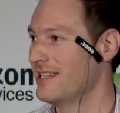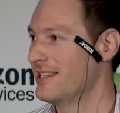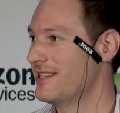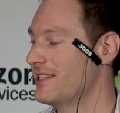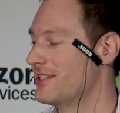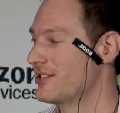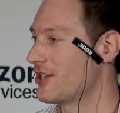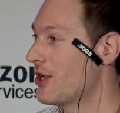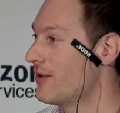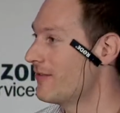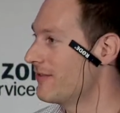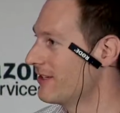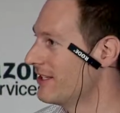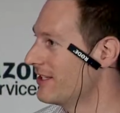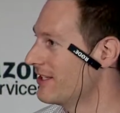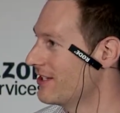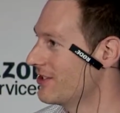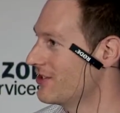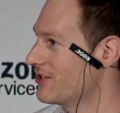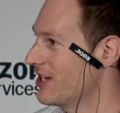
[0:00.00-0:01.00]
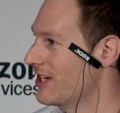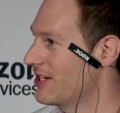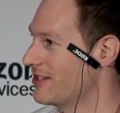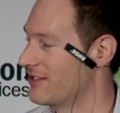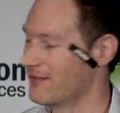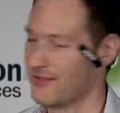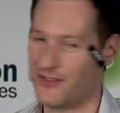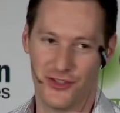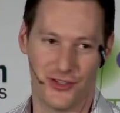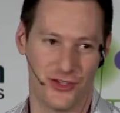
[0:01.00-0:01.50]
that's hopefully going to change
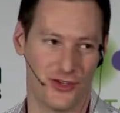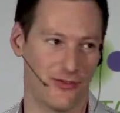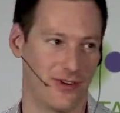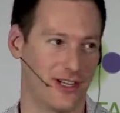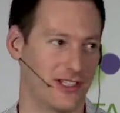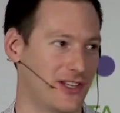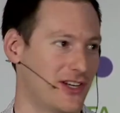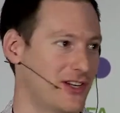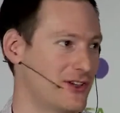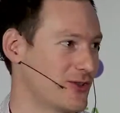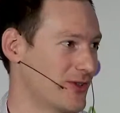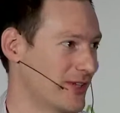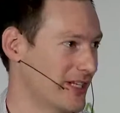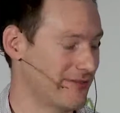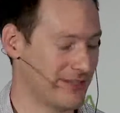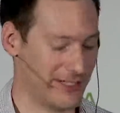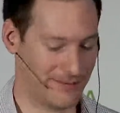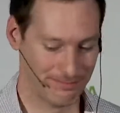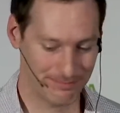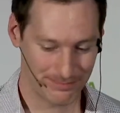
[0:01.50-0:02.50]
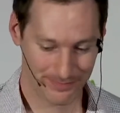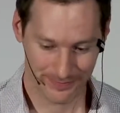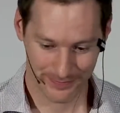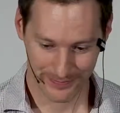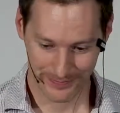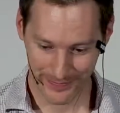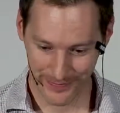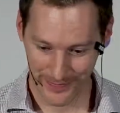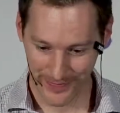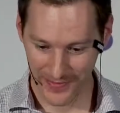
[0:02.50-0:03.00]
the future of residential living.
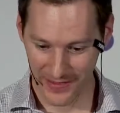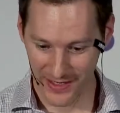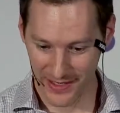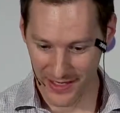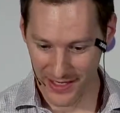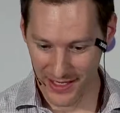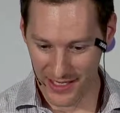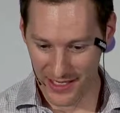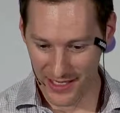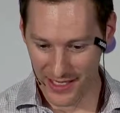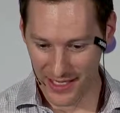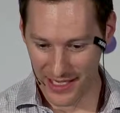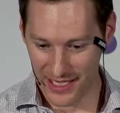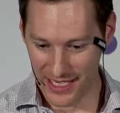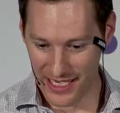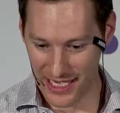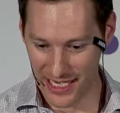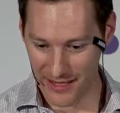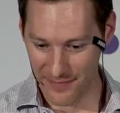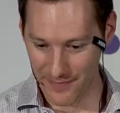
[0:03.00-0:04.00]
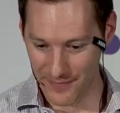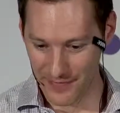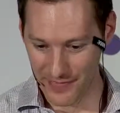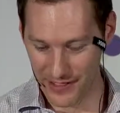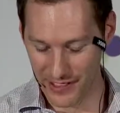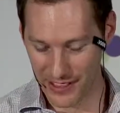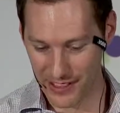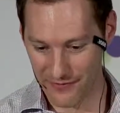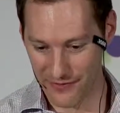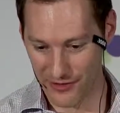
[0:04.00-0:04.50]

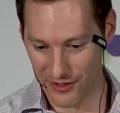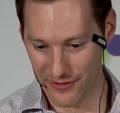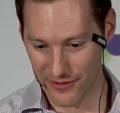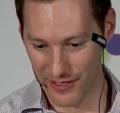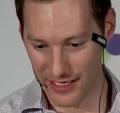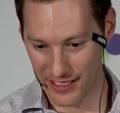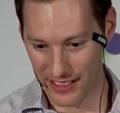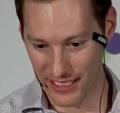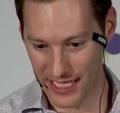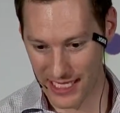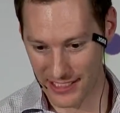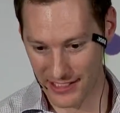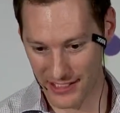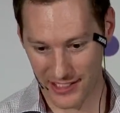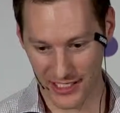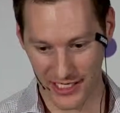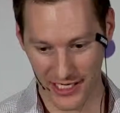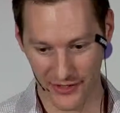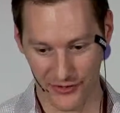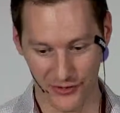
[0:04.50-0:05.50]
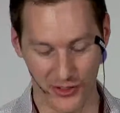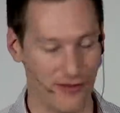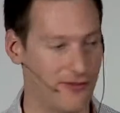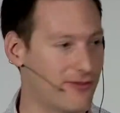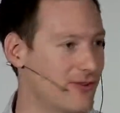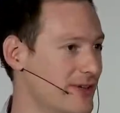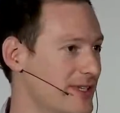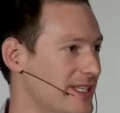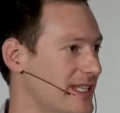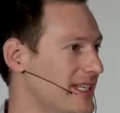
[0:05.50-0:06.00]
For the last 3 or
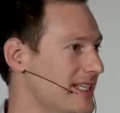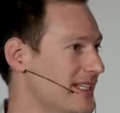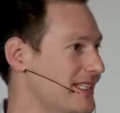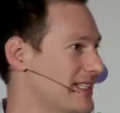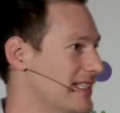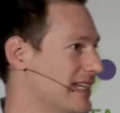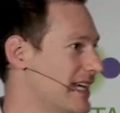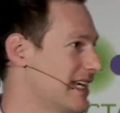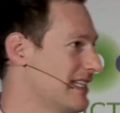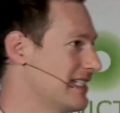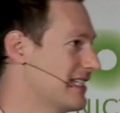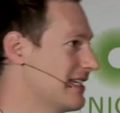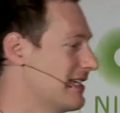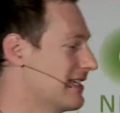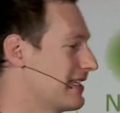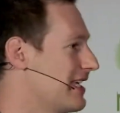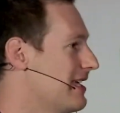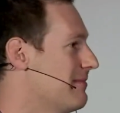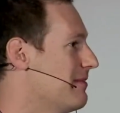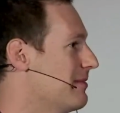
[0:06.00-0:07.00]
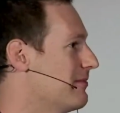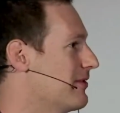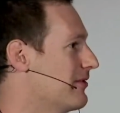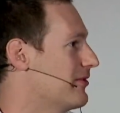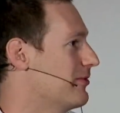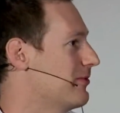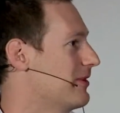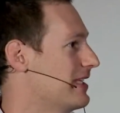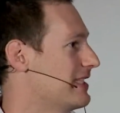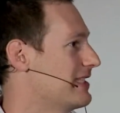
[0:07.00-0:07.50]
4 years, as a key member of
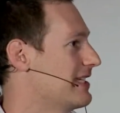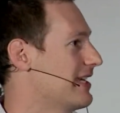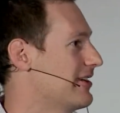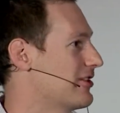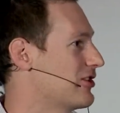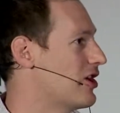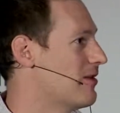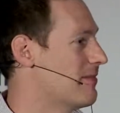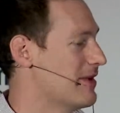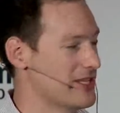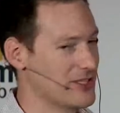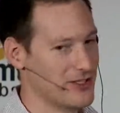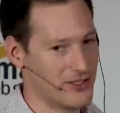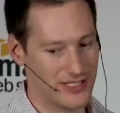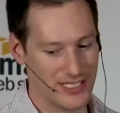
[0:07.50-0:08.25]
the Real Estate.com AU